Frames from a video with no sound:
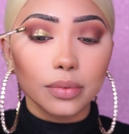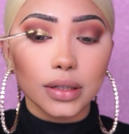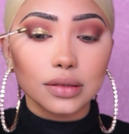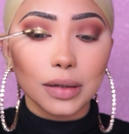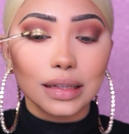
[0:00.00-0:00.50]

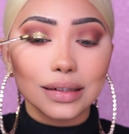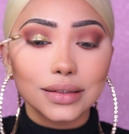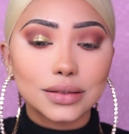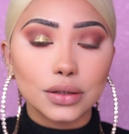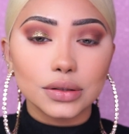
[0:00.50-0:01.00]
because my lid
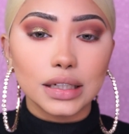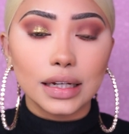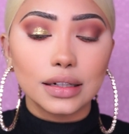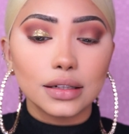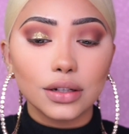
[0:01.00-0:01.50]
is so
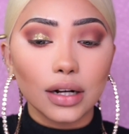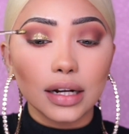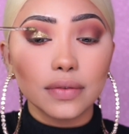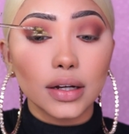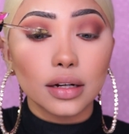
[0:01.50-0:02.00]
tiny, you're
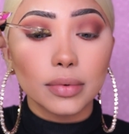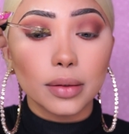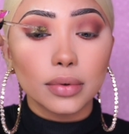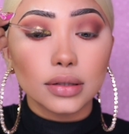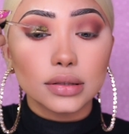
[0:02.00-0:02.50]
not even gonna be
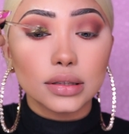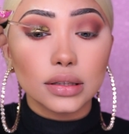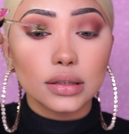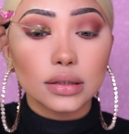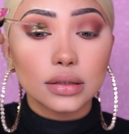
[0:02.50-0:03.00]
able to see
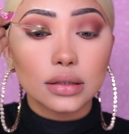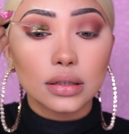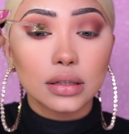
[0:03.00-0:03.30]
this.